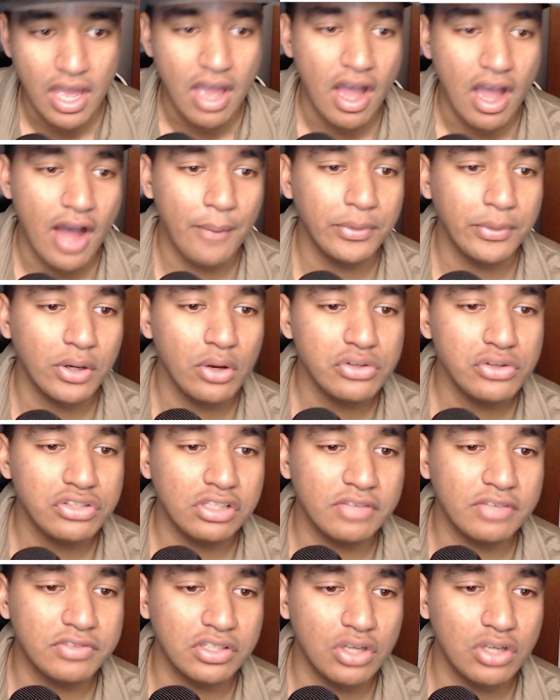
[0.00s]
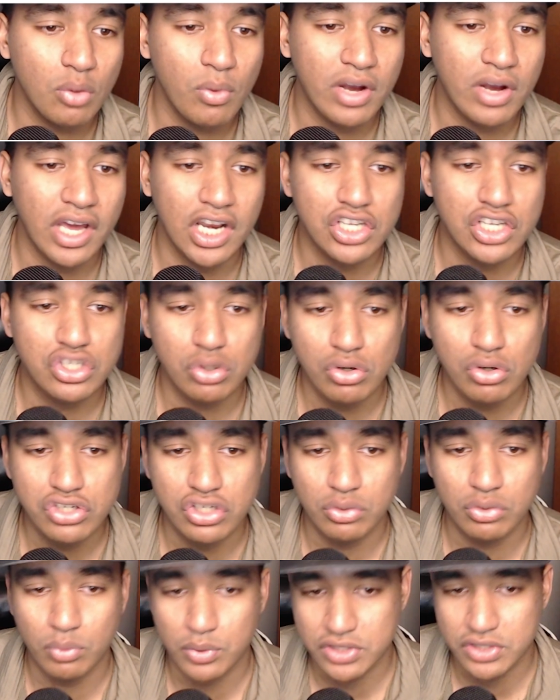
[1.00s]
I would also love to know what kind of
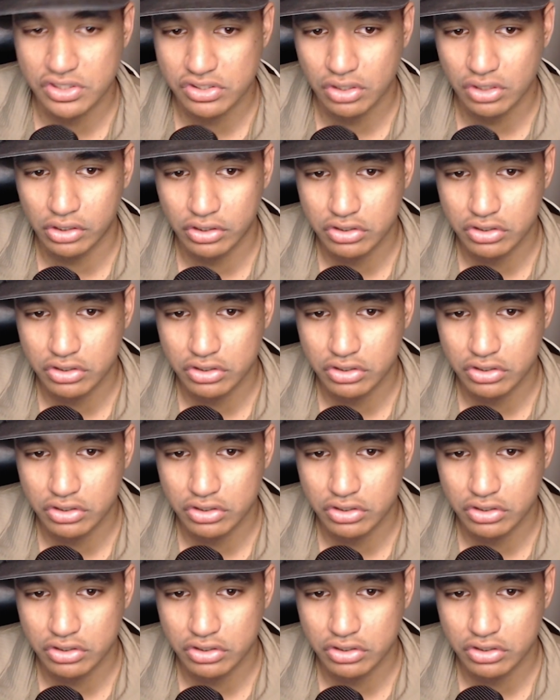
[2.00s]
Trojan was installed